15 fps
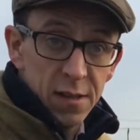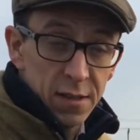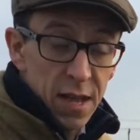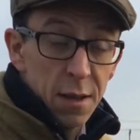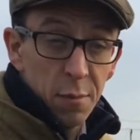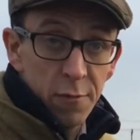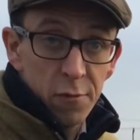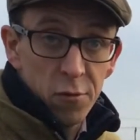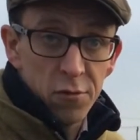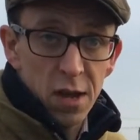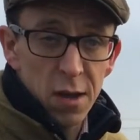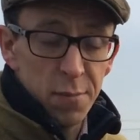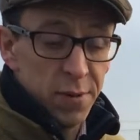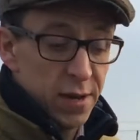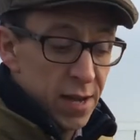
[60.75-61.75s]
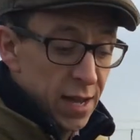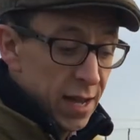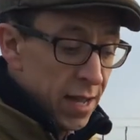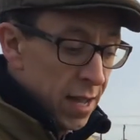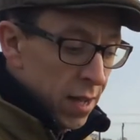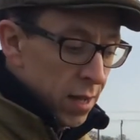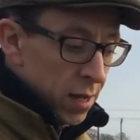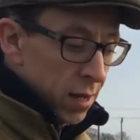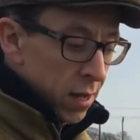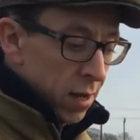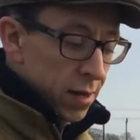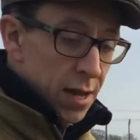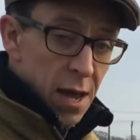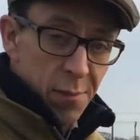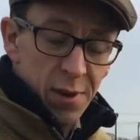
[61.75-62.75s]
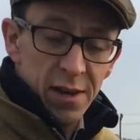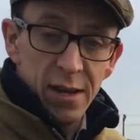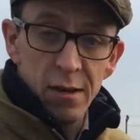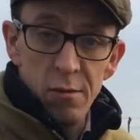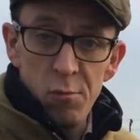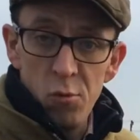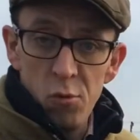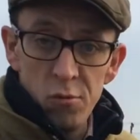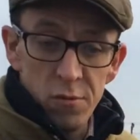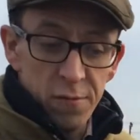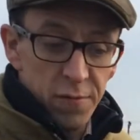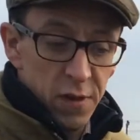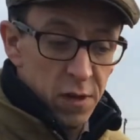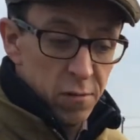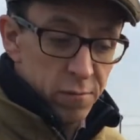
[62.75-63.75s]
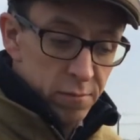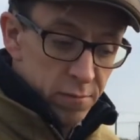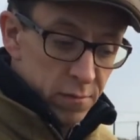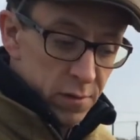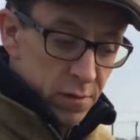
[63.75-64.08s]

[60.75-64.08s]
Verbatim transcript: the day before the open day, I came out here and walked the field and,